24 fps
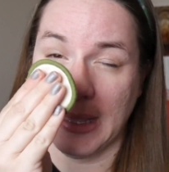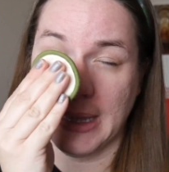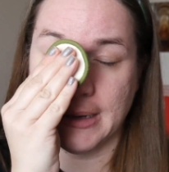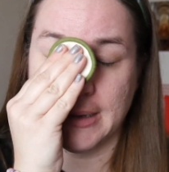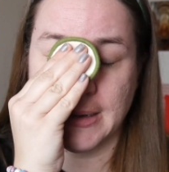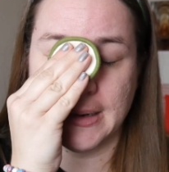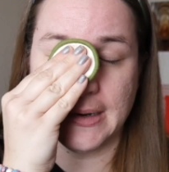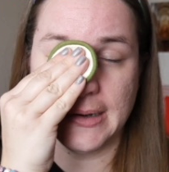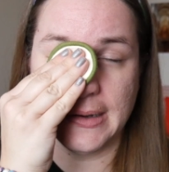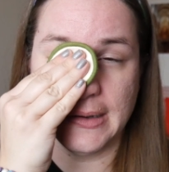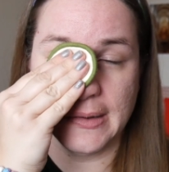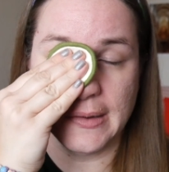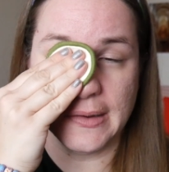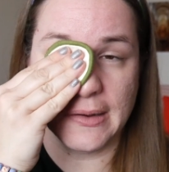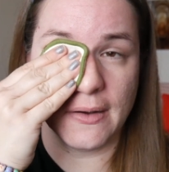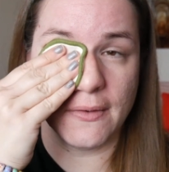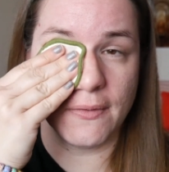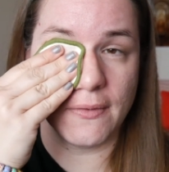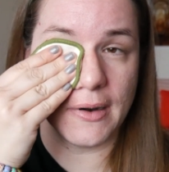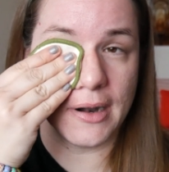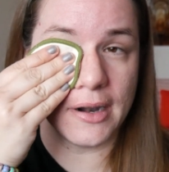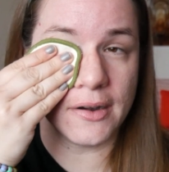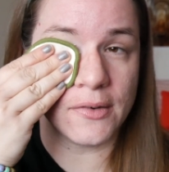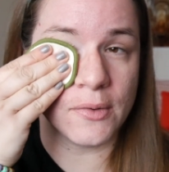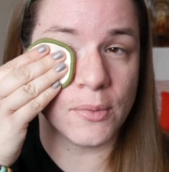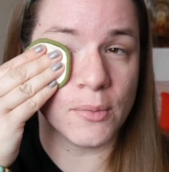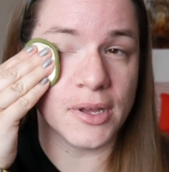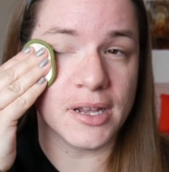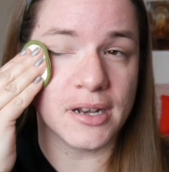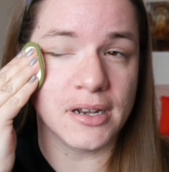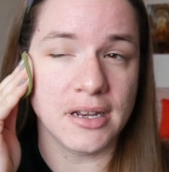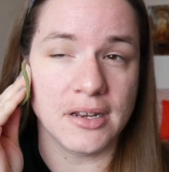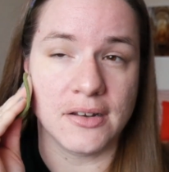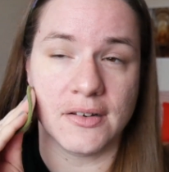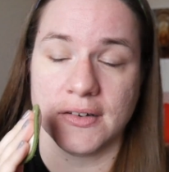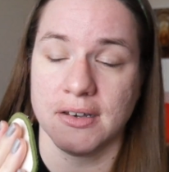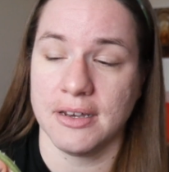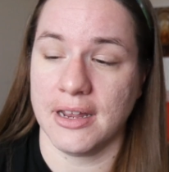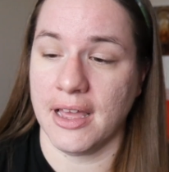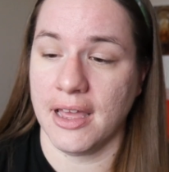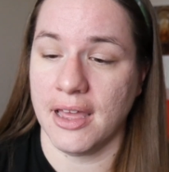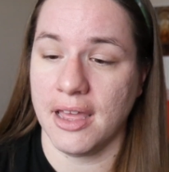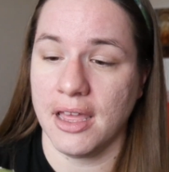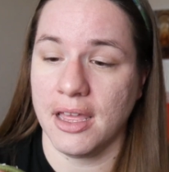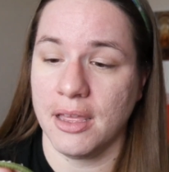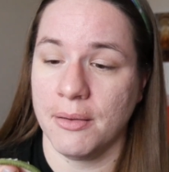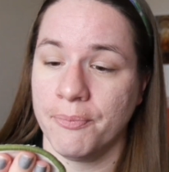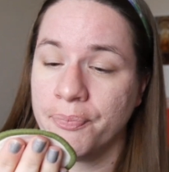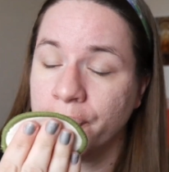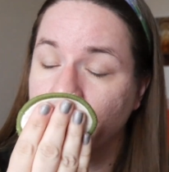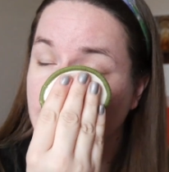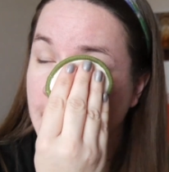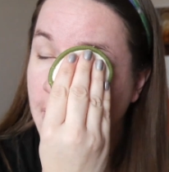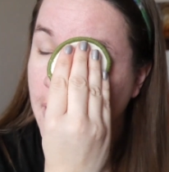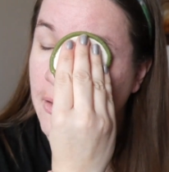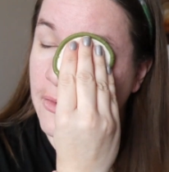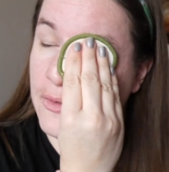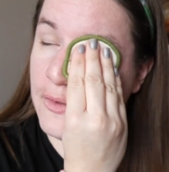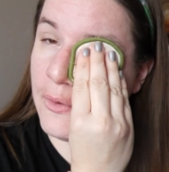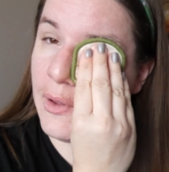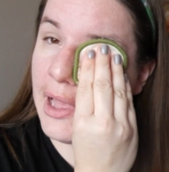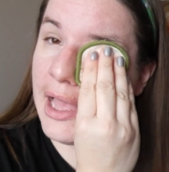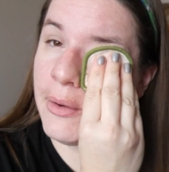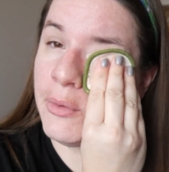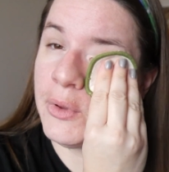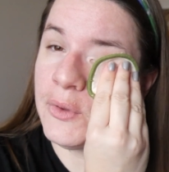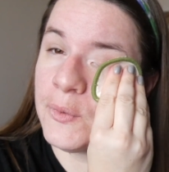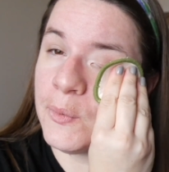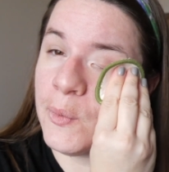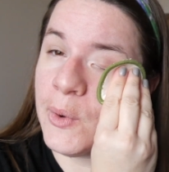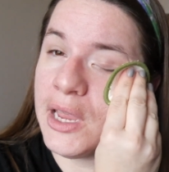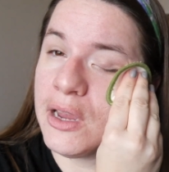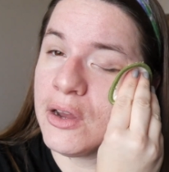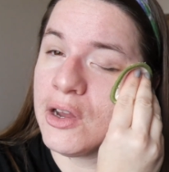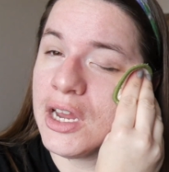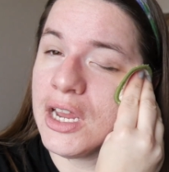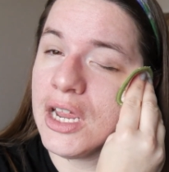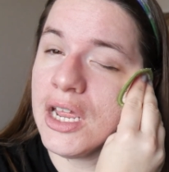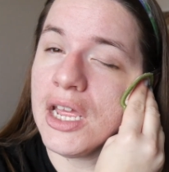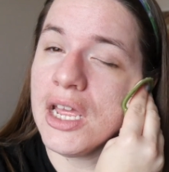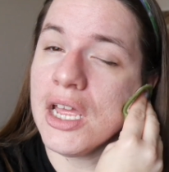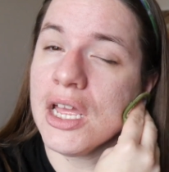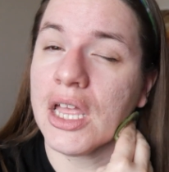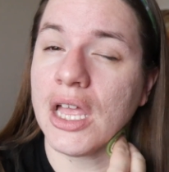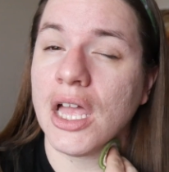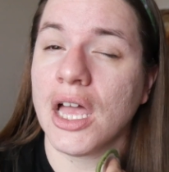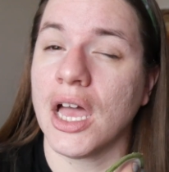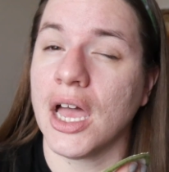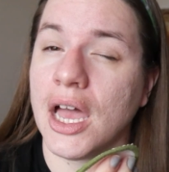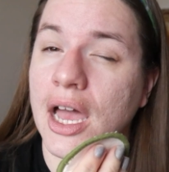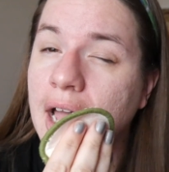I just use a fresh one each time. So I was wearing